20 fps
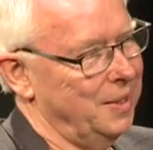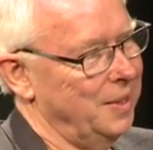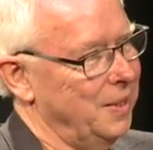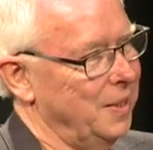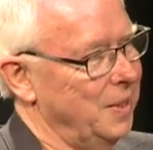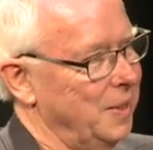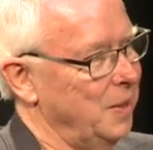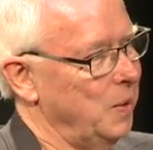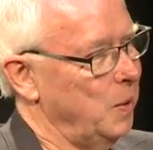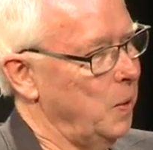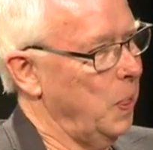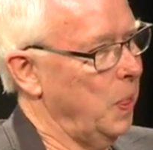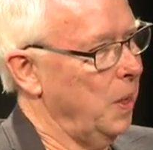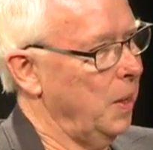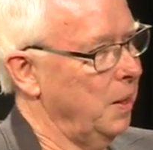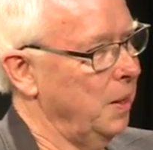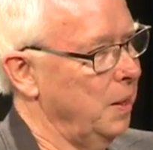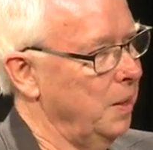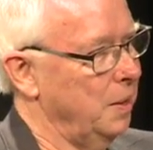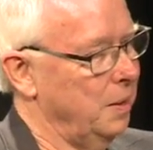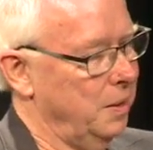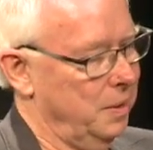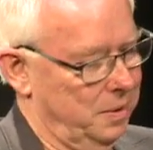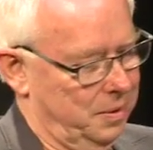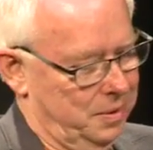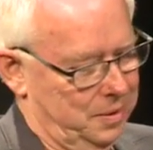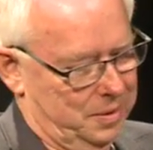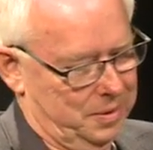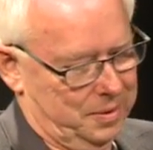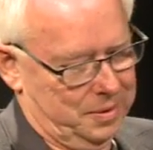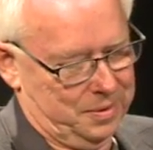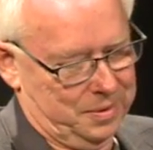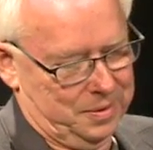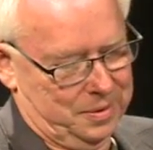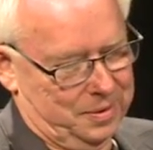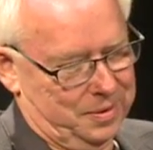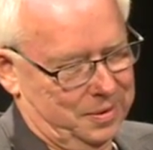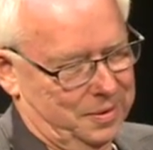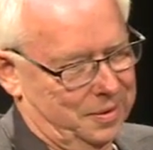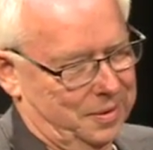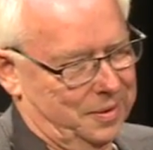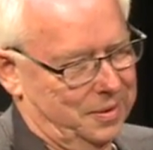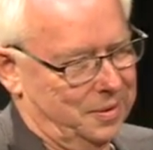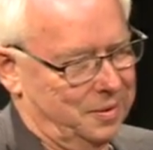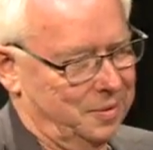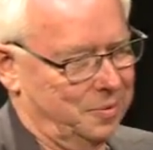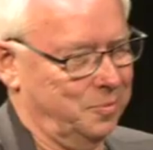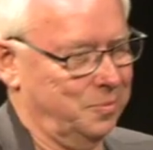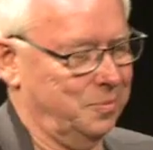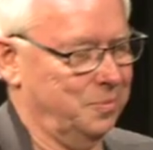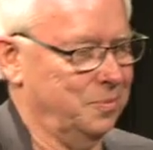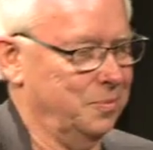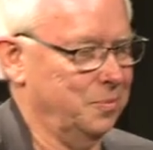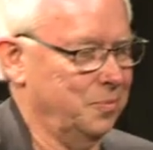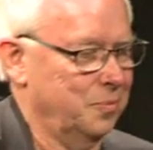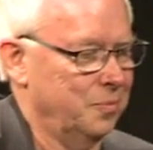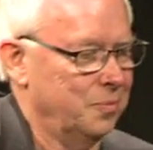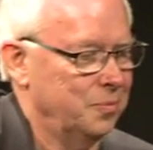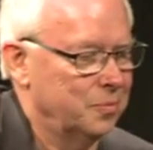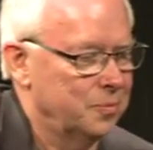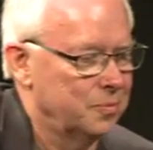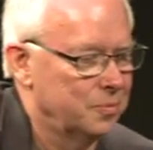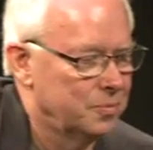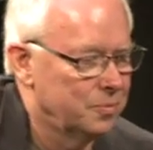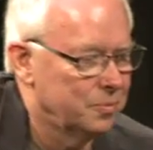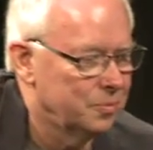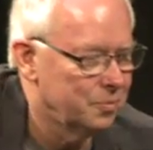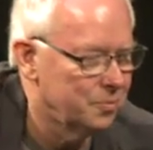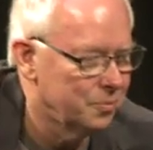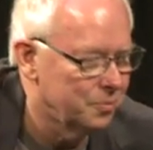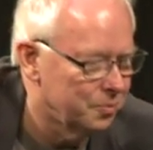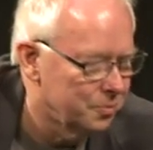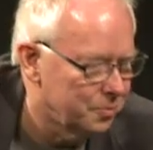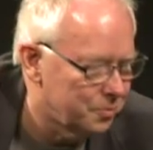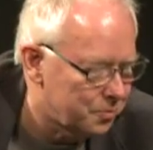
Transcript: Dina Makereti, your short story is